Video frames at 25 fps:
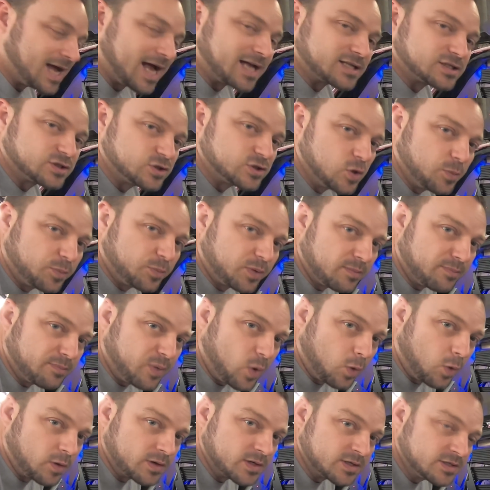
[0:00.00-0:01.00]
not super
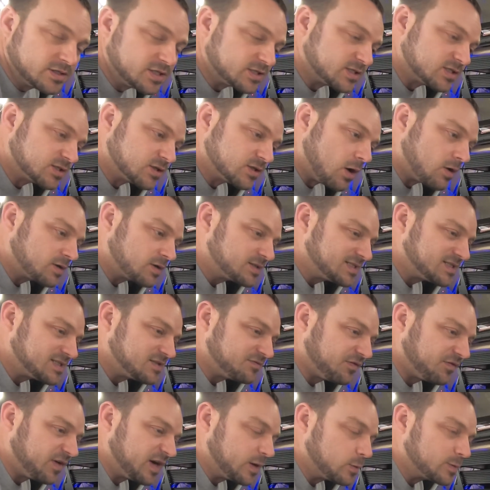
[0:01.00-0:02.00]
important, just as long as it's a
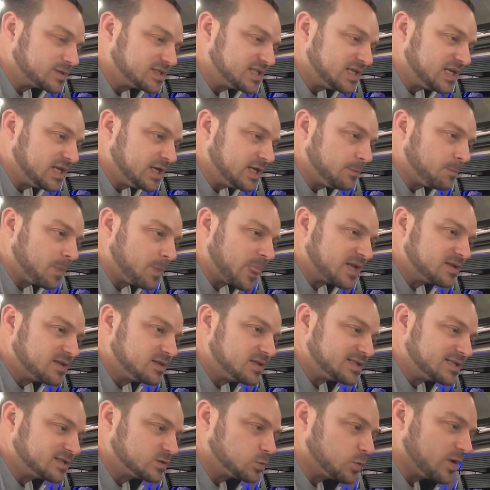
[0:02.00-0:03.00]
frequency
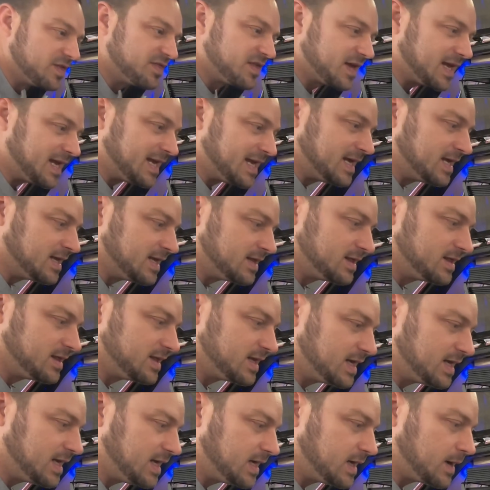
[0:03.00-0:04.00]
that's within
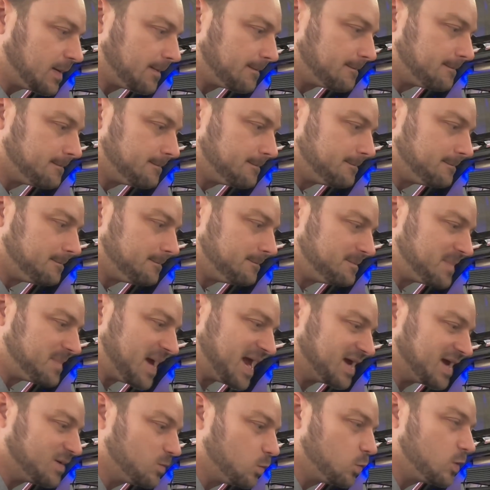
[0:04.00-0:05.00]
the
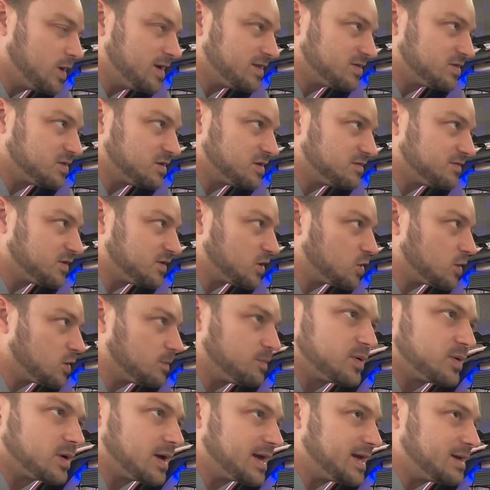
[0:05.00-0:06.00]
bandwidth of your
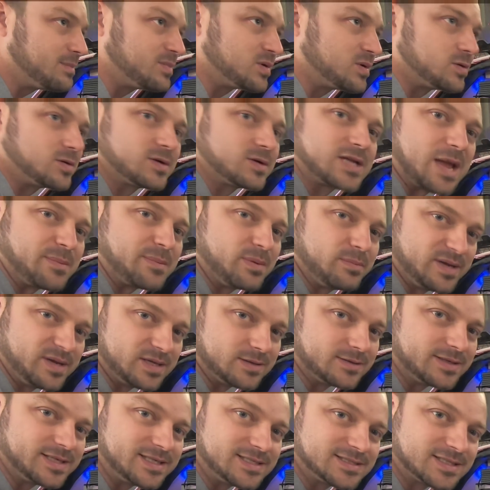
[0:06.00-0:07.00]
playable
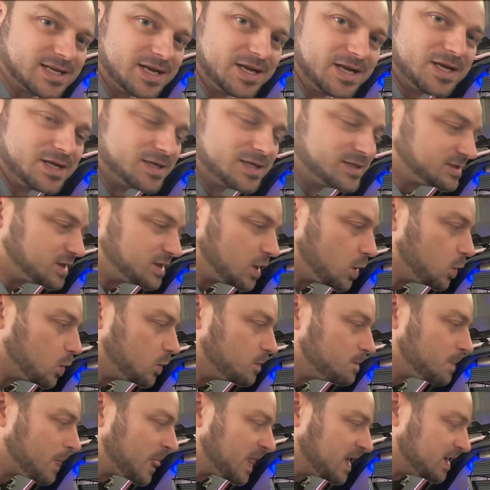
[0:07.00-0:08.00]
capabilities. So
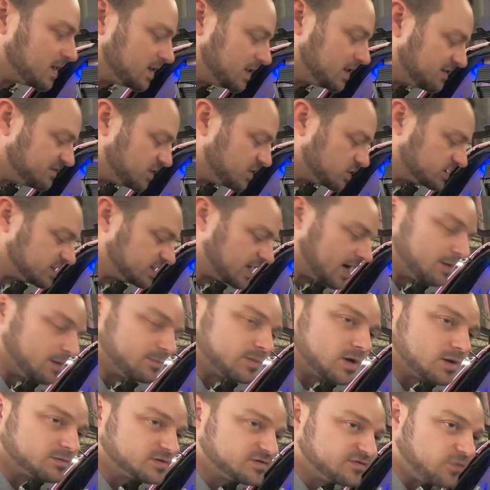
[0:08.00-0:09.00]
if your setup
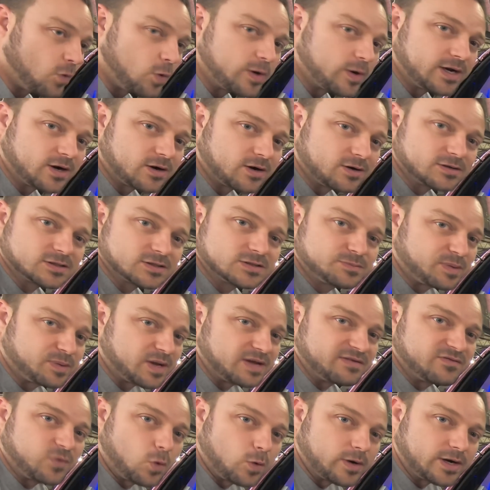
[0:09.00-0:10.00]
loves 40 hertz,
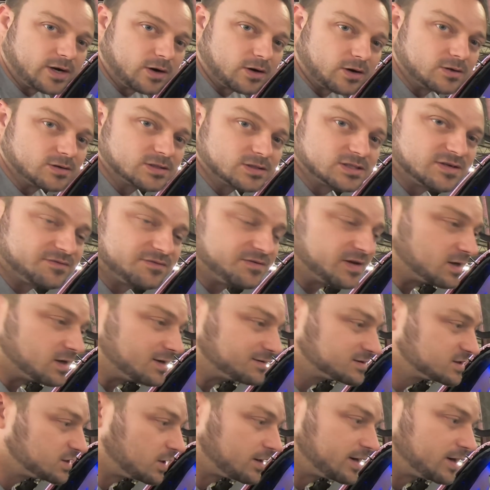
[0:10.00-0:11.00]
play 40 hertz. If it
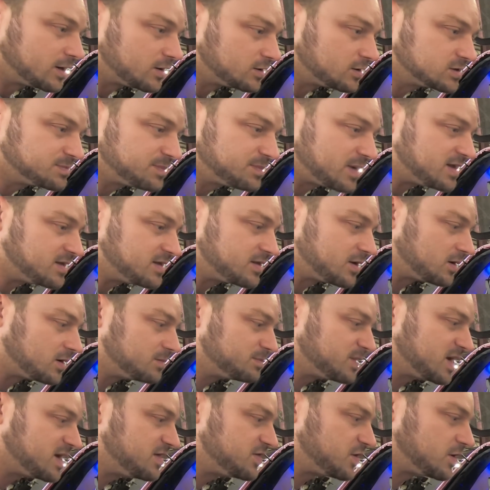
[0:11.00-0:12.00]
loves 30 hertz, play
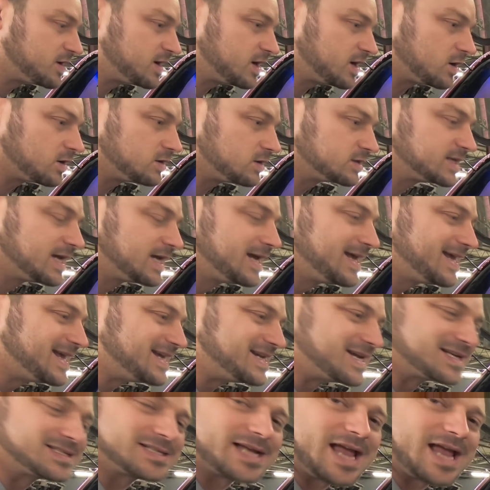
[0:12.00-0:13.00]
30 hertz. It
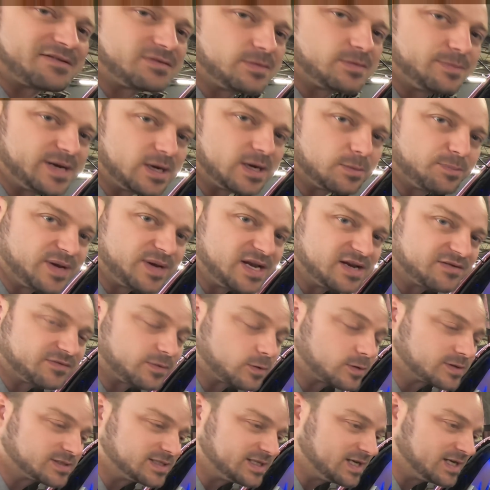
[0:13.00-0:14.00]
doesn't have to be your peak
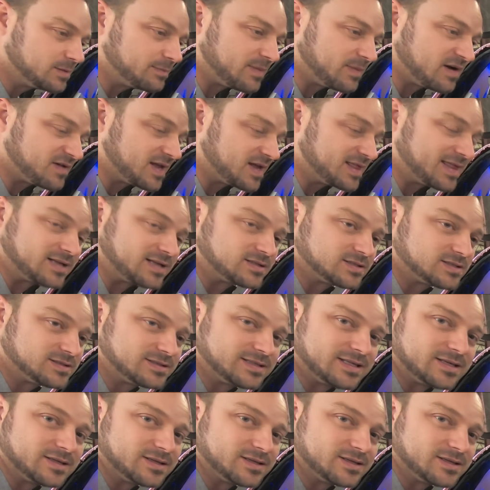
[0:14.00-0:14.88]
frequency. Matter of fact,